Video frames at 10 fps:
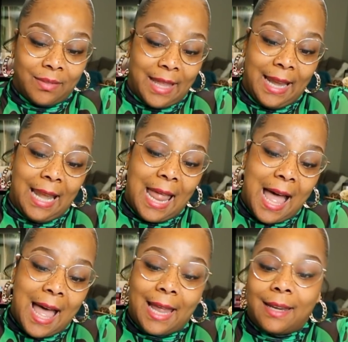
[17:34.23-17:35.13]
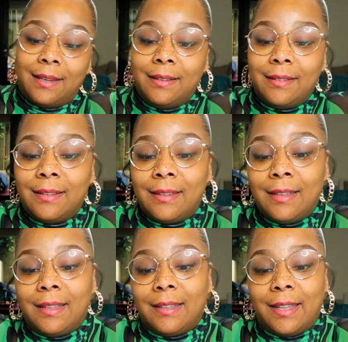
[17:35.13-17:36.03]
They lied.
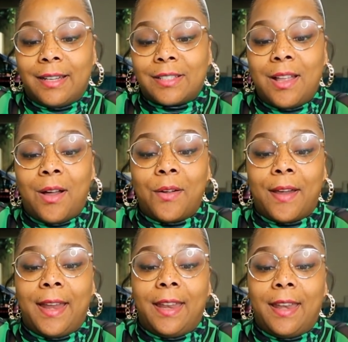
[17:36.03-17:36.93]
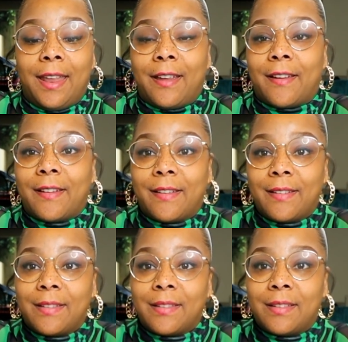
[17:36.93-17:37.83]
There's no green in here.
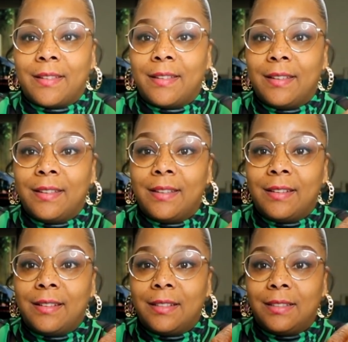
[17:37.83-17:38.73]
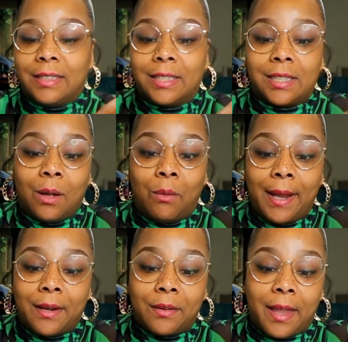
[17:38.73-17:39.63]
It's so
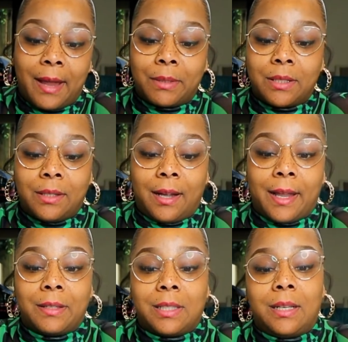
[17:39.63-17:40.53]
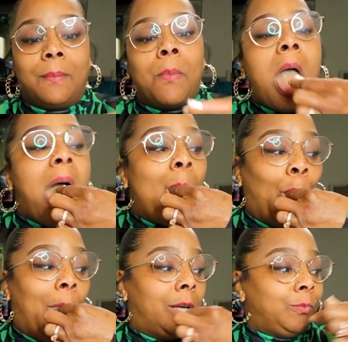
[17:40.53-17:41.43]
white on the camera too. Y'all can't see nothing.
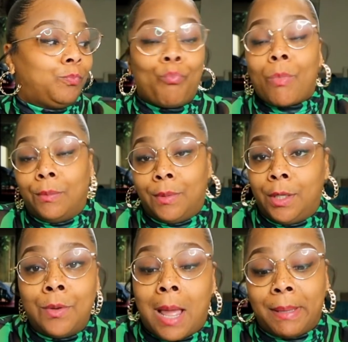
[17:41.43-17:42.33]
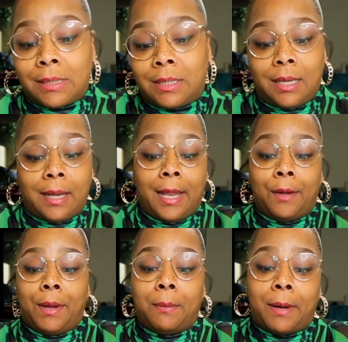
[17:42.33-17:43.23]
But you're not missing nothing. It
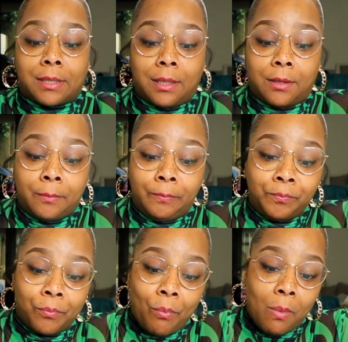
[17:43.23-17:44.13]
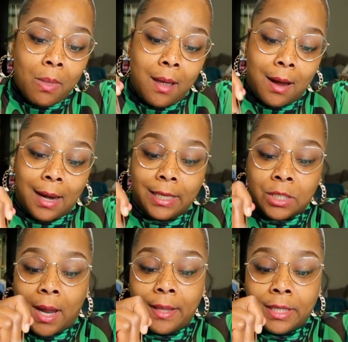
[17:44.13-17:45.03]
ain't green in person either. Alright,
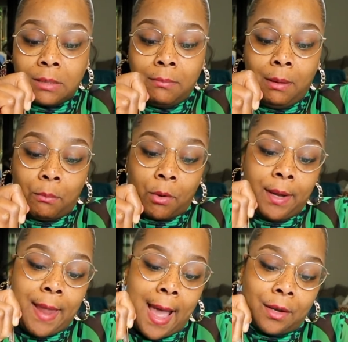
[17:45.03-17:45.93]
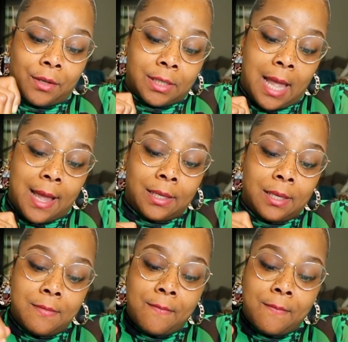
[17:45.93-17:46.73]
let's try it. This is Marie Callender's, guys.